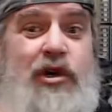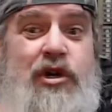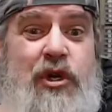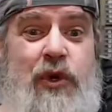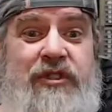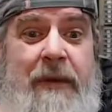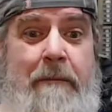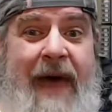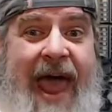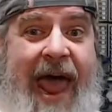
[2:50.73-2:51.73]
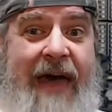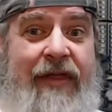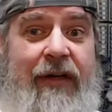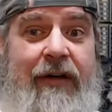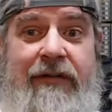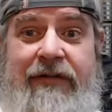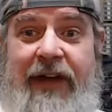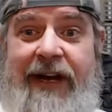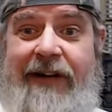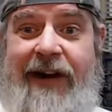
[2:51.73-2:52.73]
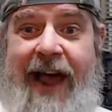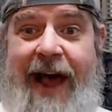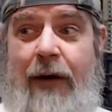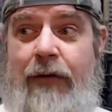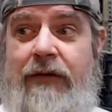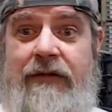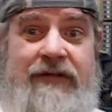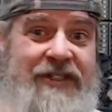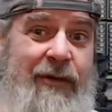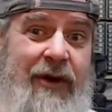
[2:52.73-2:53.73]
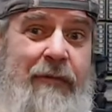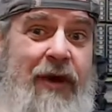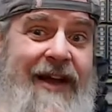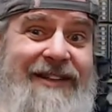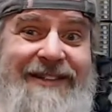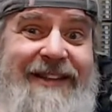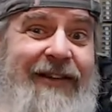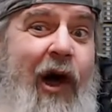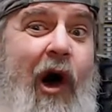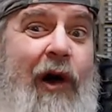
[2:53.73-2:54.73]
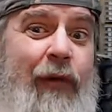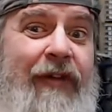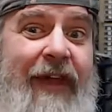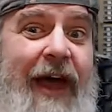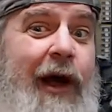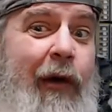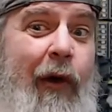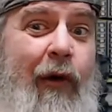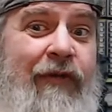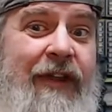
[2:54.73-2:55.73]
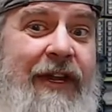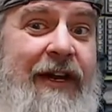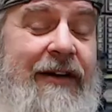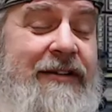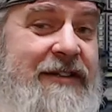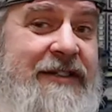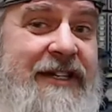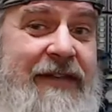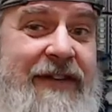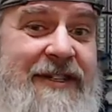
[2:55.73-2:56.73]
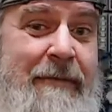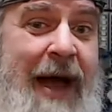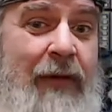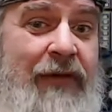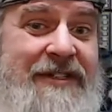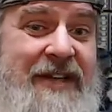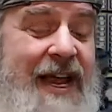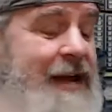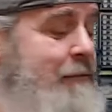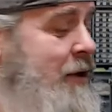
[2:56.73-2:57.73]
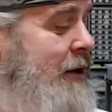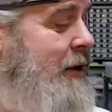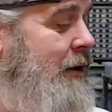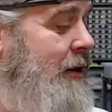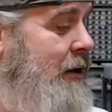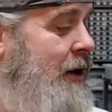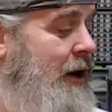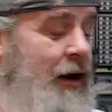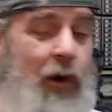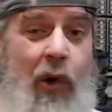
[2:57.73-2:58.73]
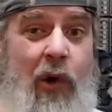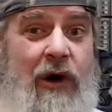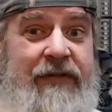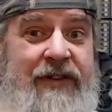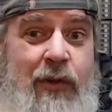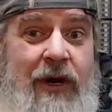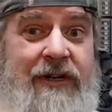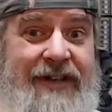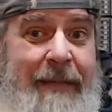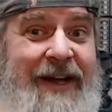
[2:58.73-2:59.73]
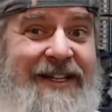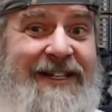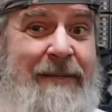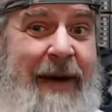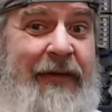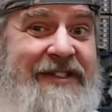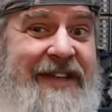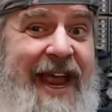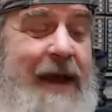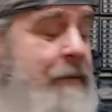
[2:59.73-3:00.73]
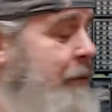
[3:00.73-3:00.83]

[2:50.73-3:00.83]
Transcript: do some math, figure it out, see where the prices have gone with LEGO over the years, and see if it's about the same or if it's worse. I bet you it's about the same.